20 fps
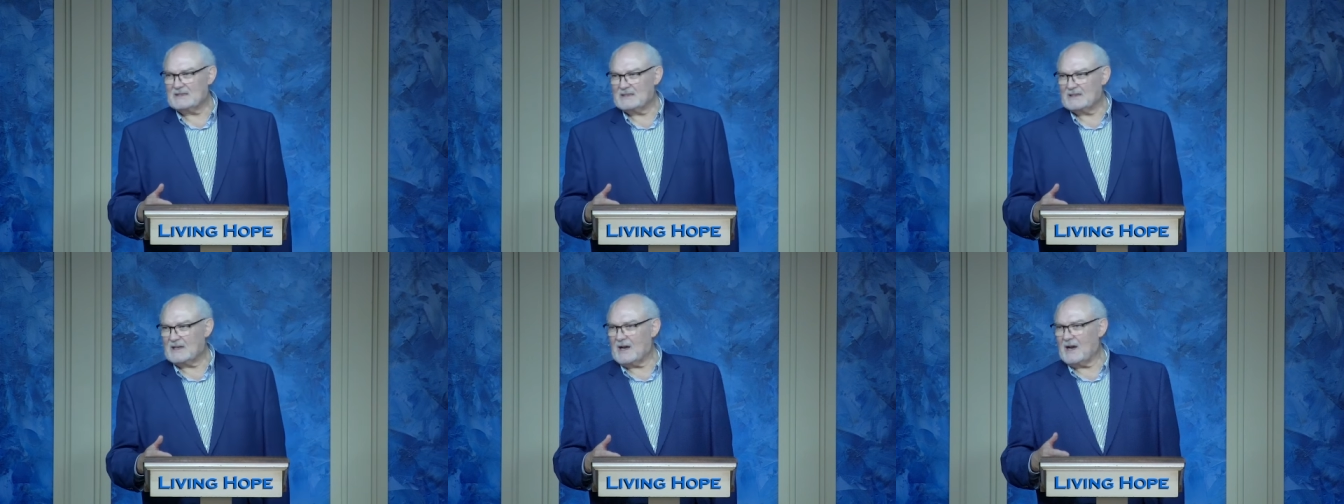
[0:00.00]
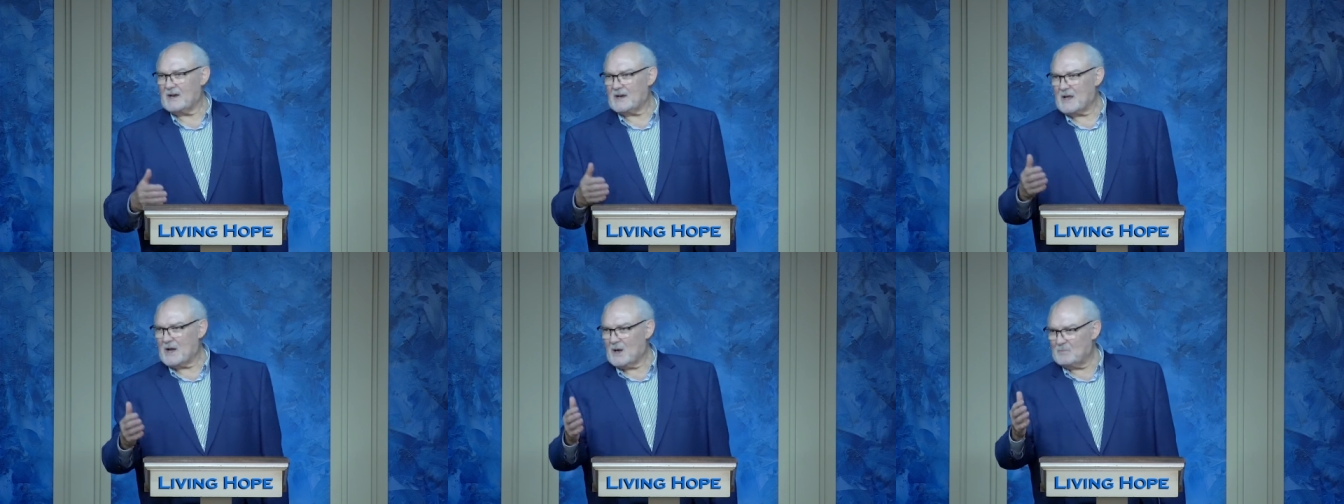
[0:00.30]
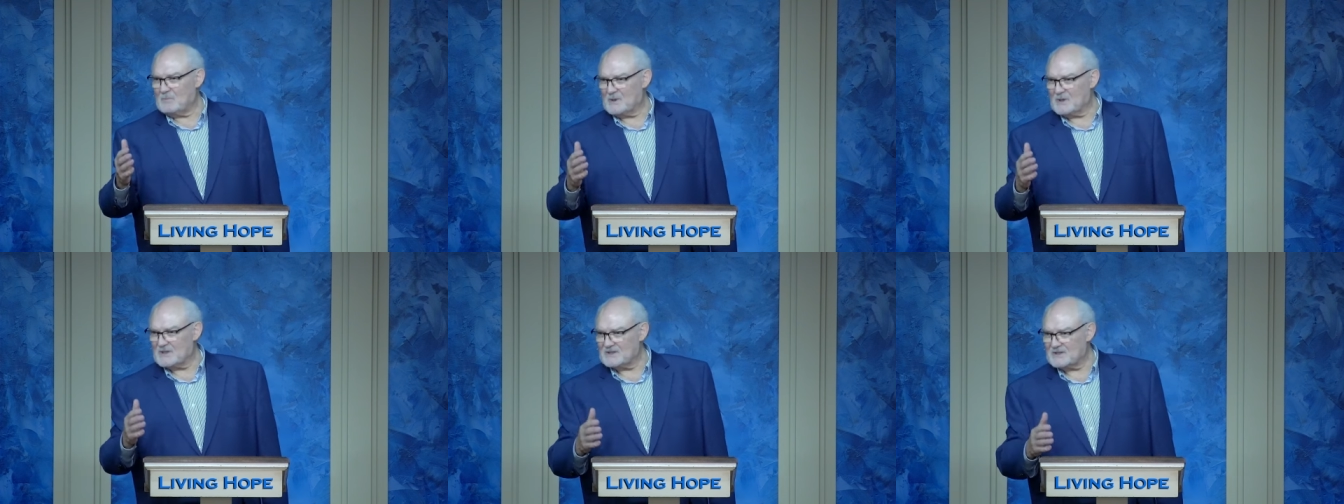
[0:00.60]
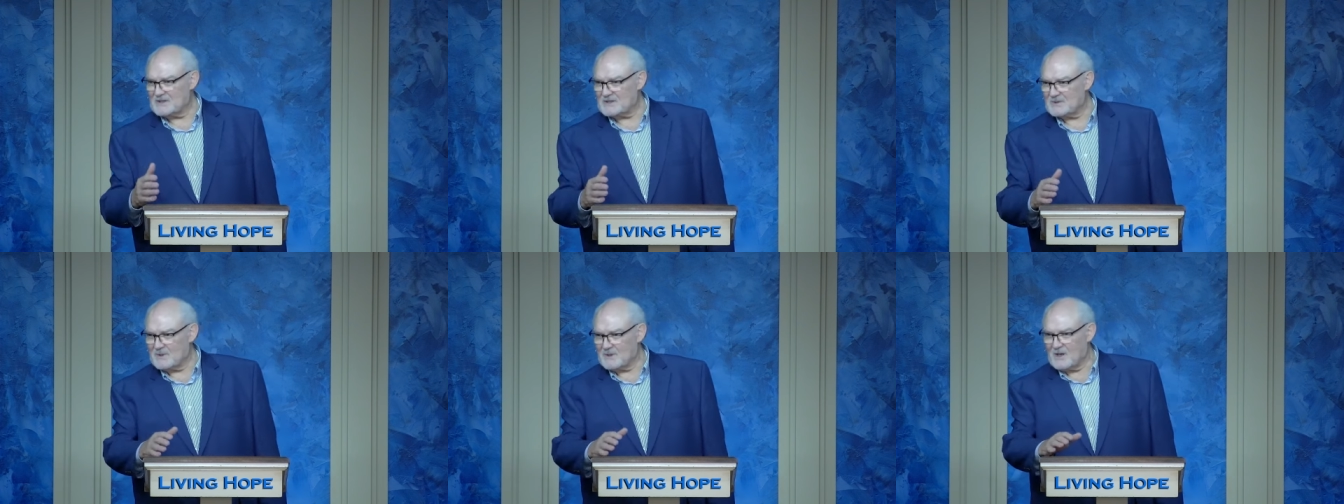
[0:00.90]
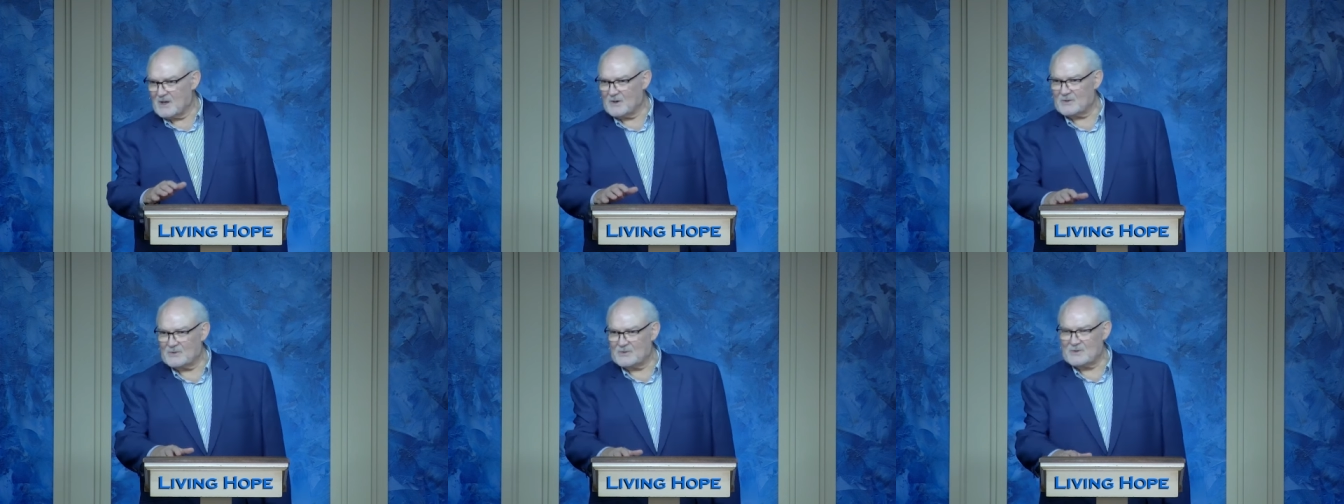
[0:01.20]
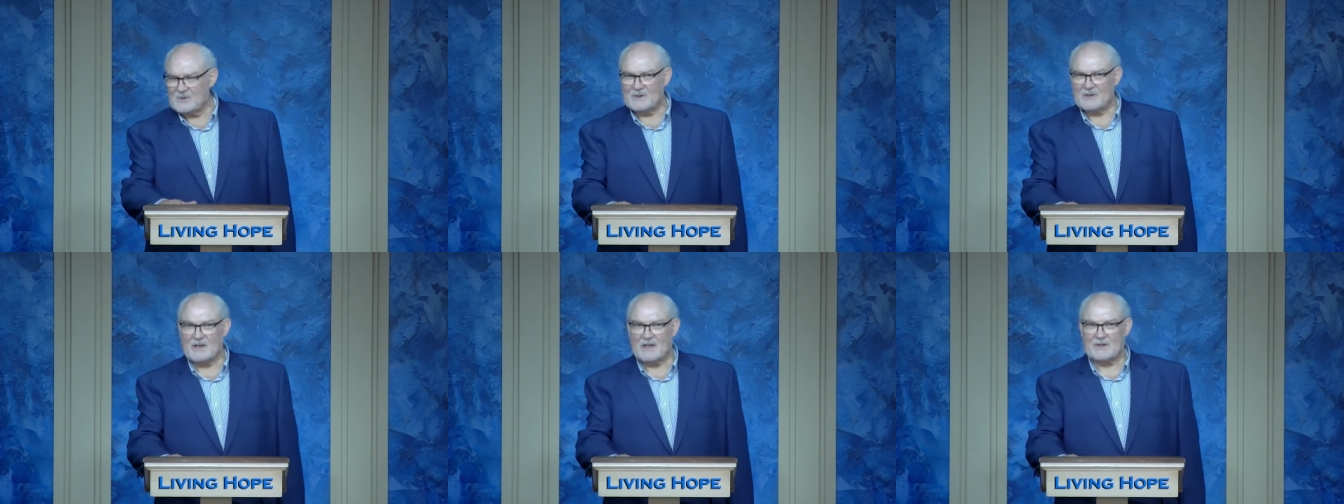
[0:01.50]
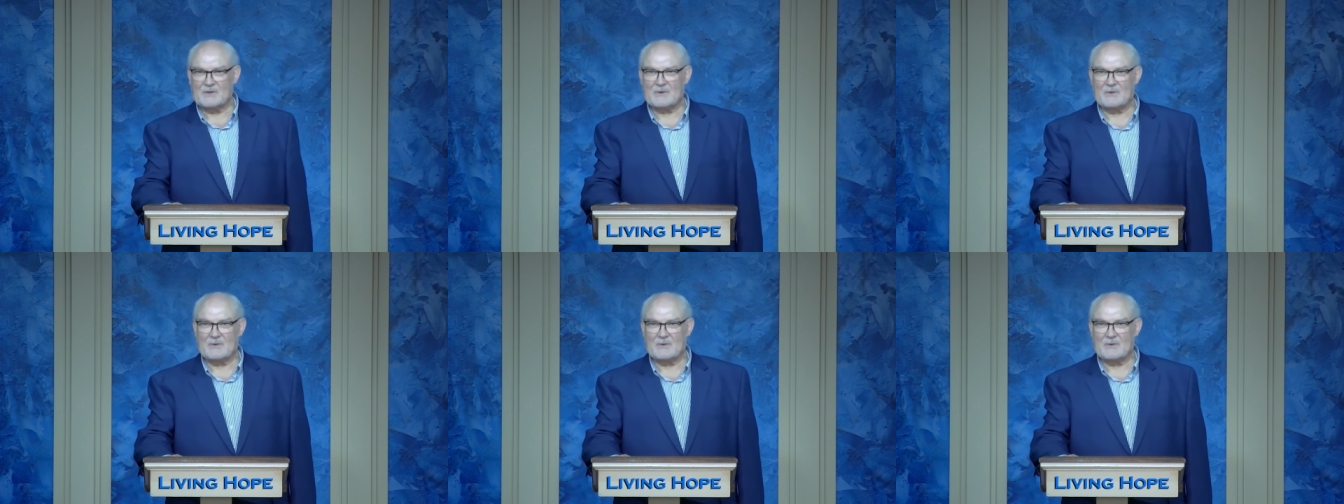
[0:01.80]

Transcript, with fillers: God help us as we go through another